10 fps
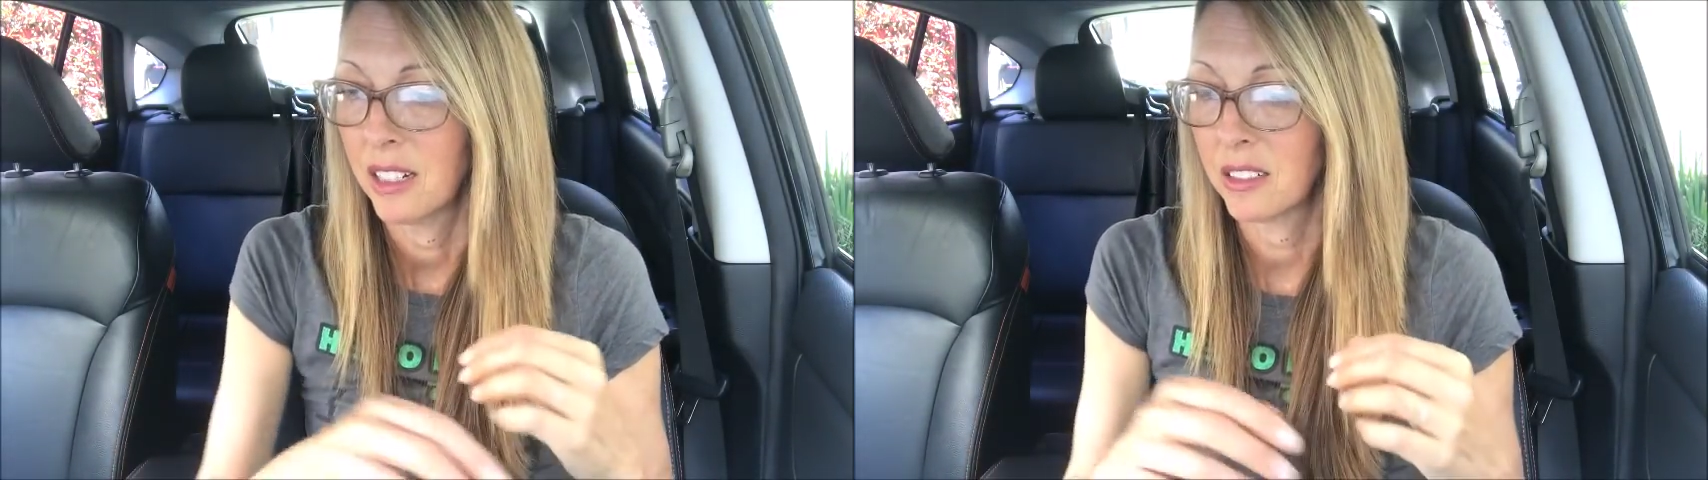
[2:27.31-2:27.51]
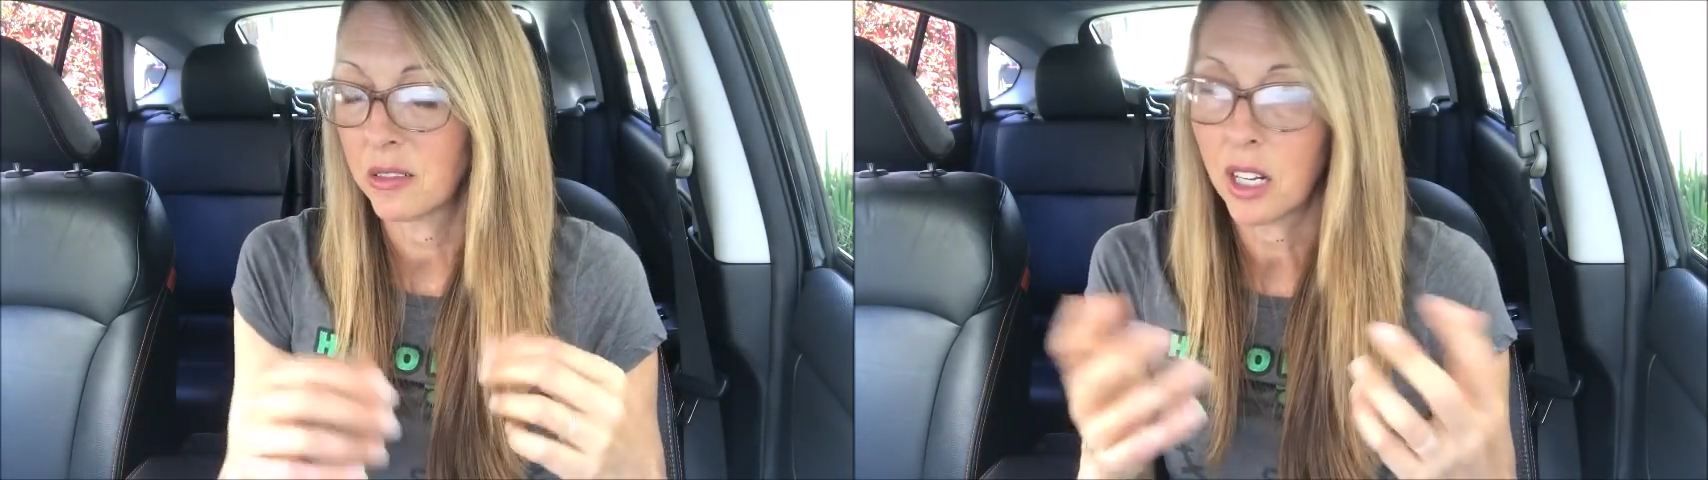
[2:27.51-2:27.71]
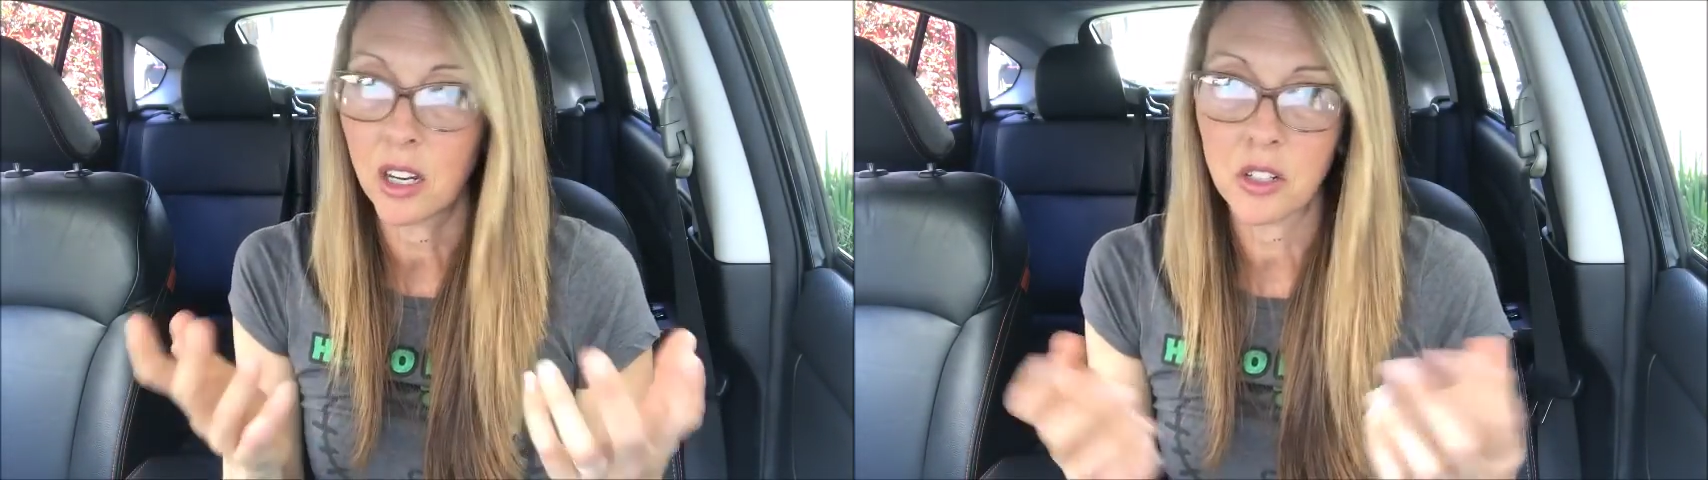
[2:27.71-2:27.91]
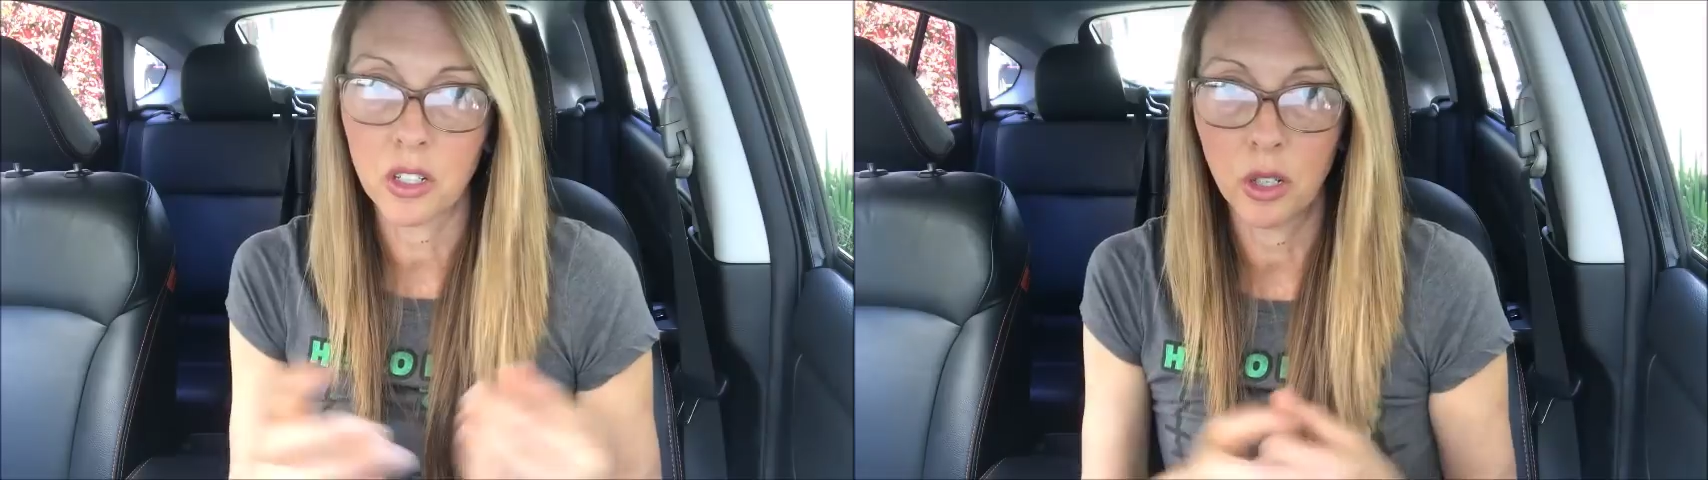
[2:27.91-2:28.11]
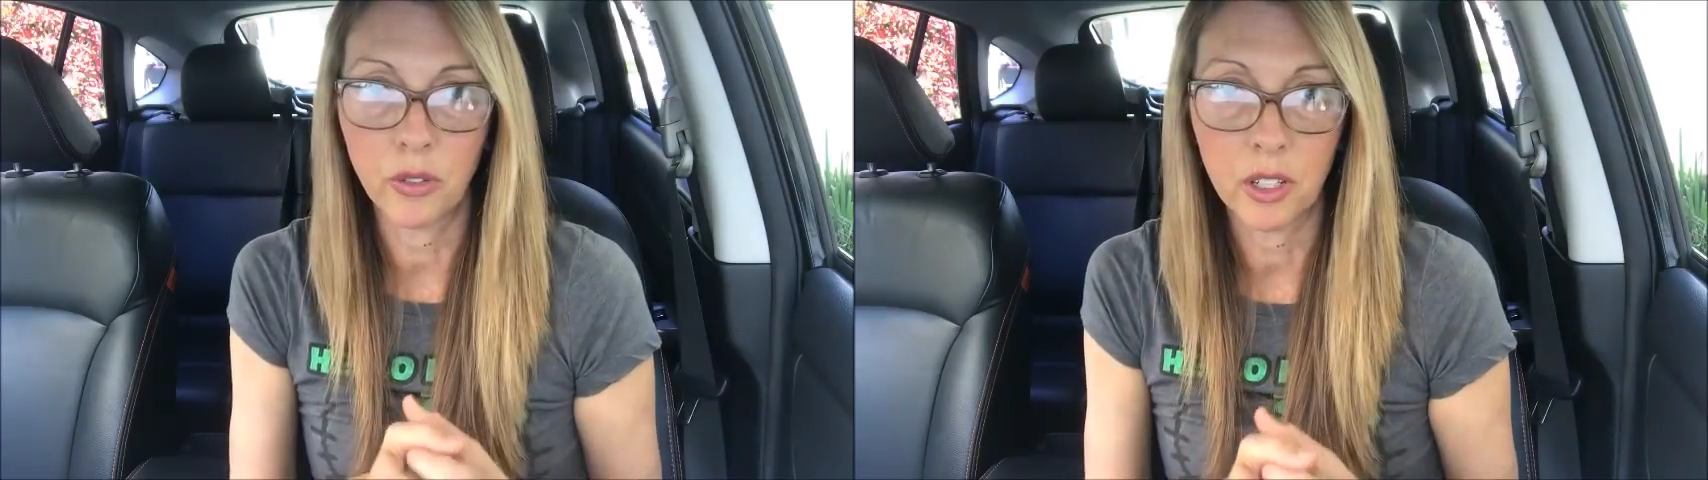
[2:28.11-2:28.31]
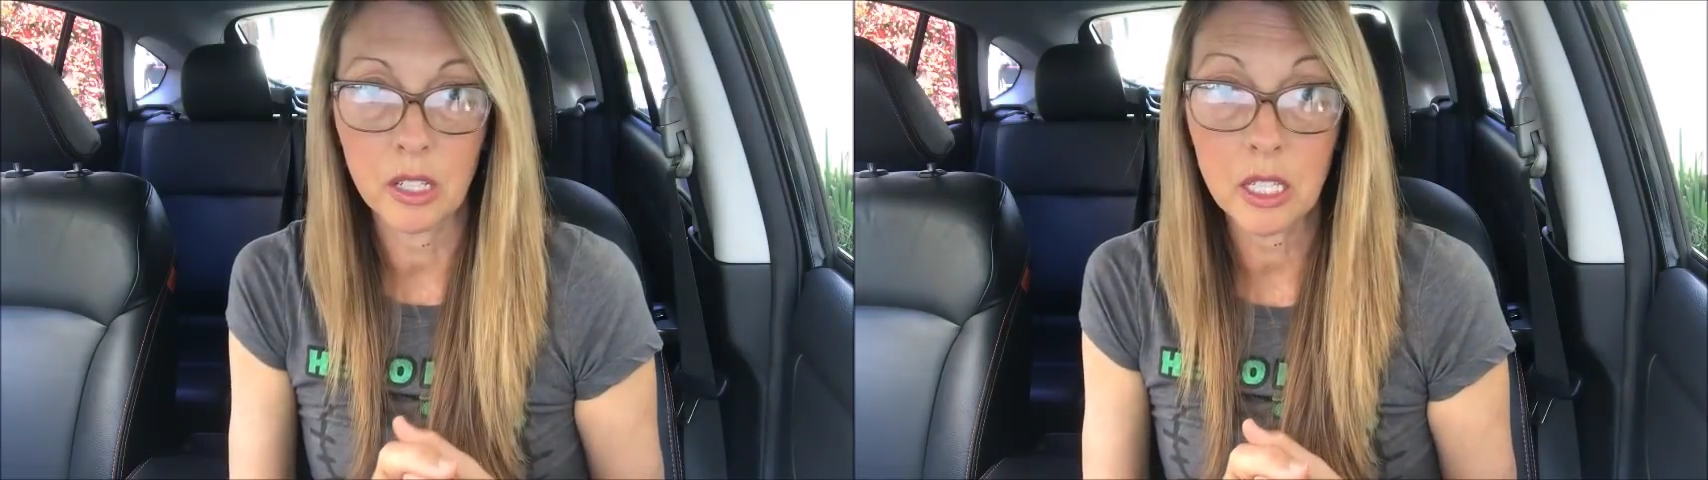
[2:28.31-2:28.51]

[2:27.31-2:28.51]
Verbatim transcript: oh gosh, you know, if you eat